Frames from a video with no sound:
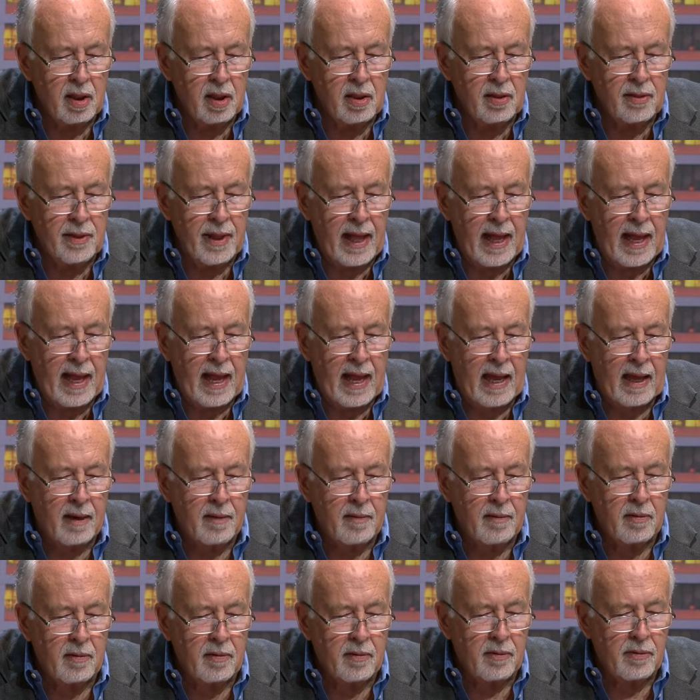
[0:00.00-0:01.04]

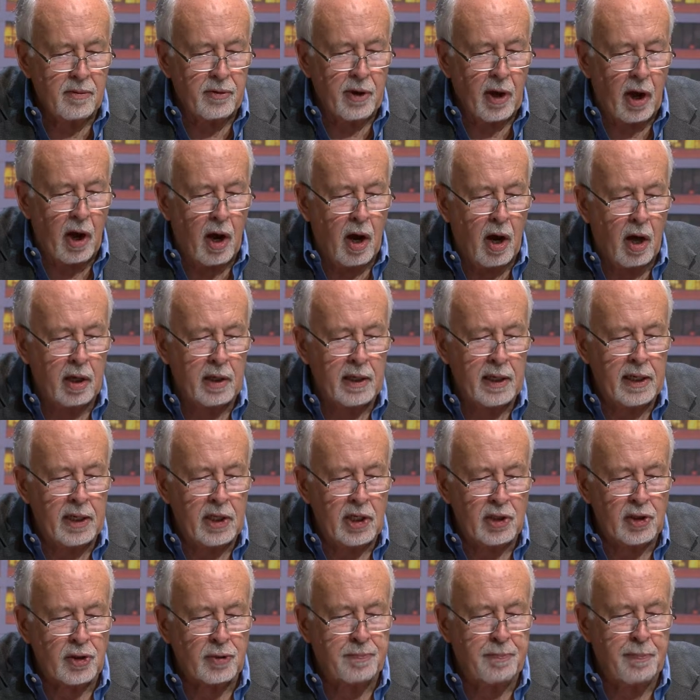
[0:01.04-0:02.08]
that dog
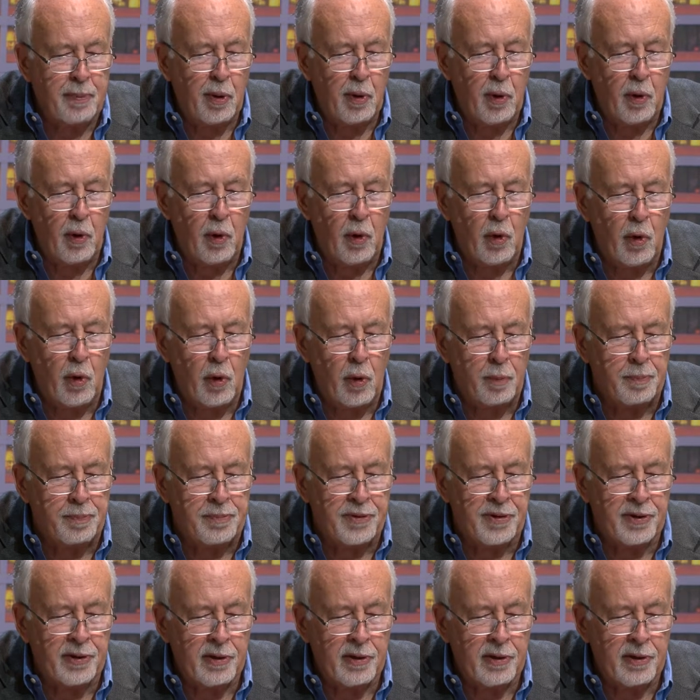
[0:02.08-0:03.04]
is pooped.